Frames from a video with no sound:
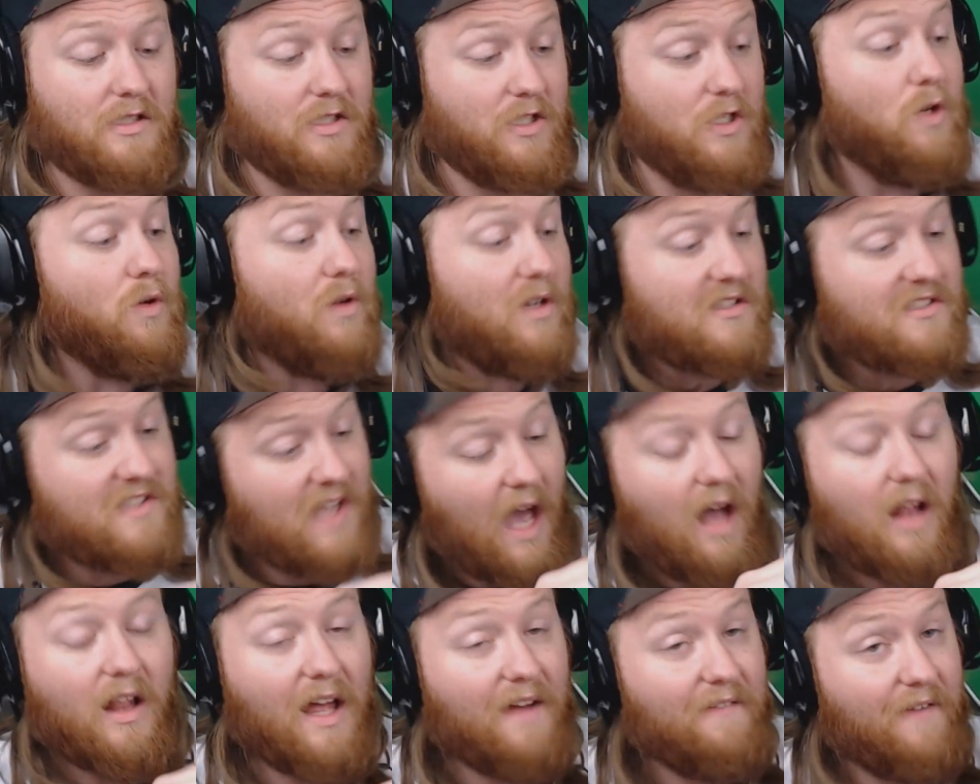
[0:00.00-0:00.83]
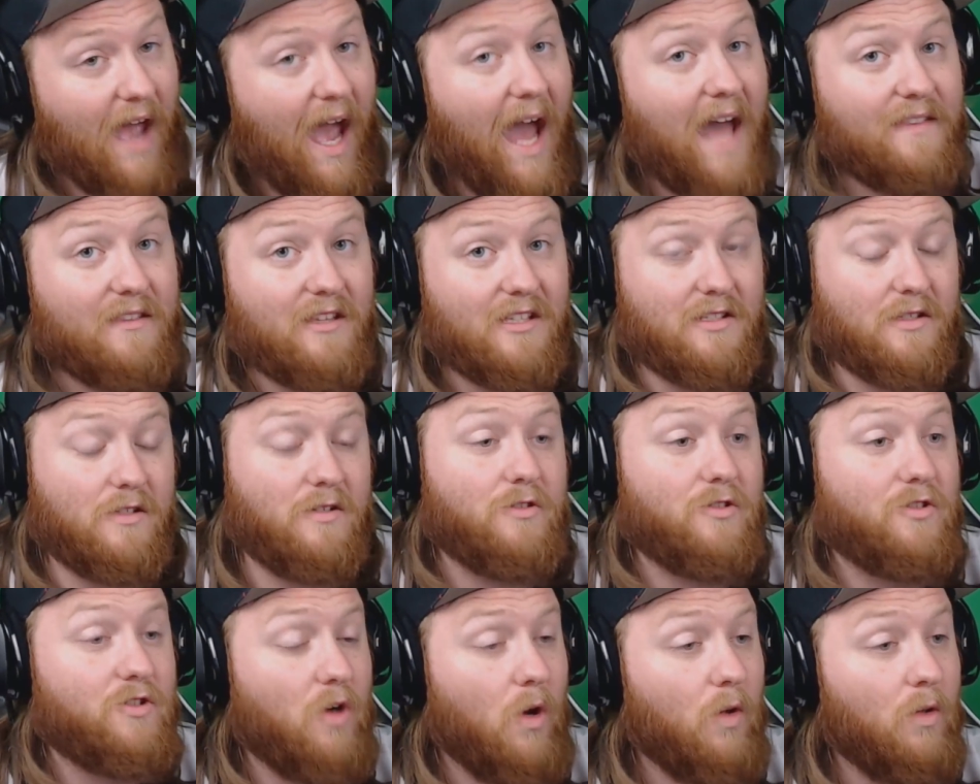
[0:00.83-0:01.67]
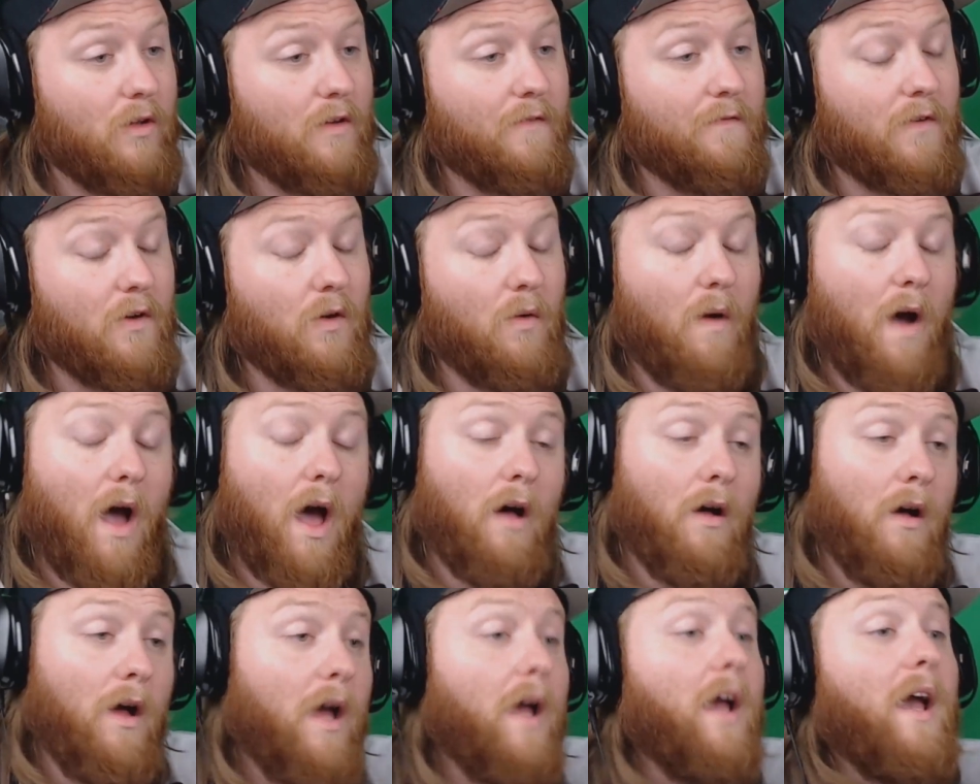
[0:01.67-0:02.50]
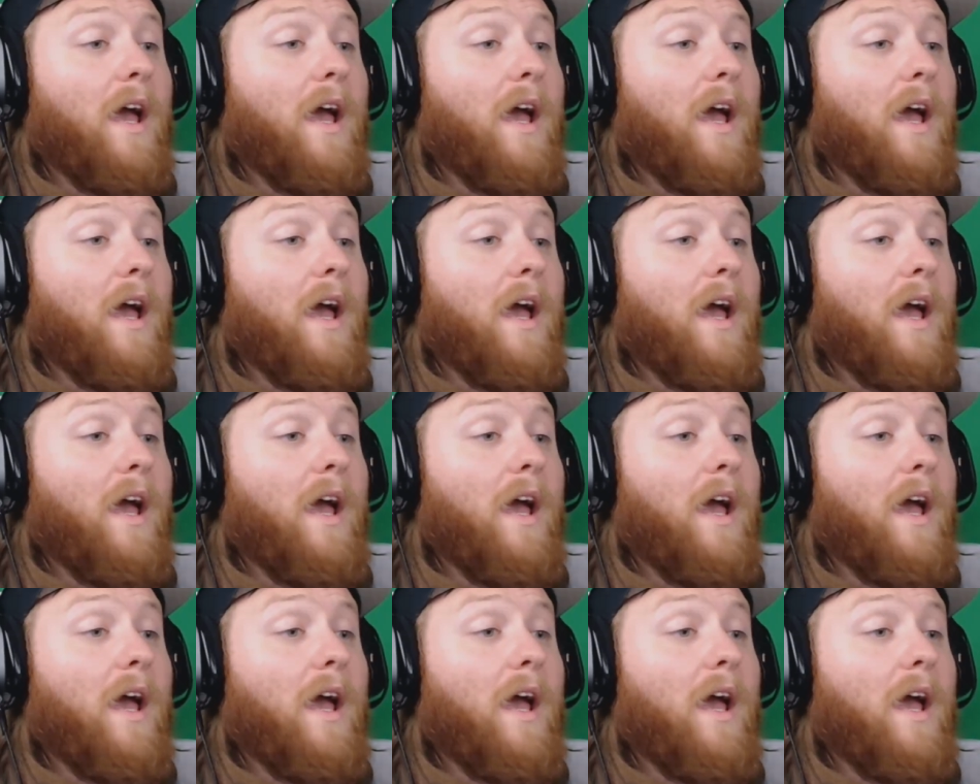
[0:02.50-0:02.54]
So you can tell I've had this controller for a while,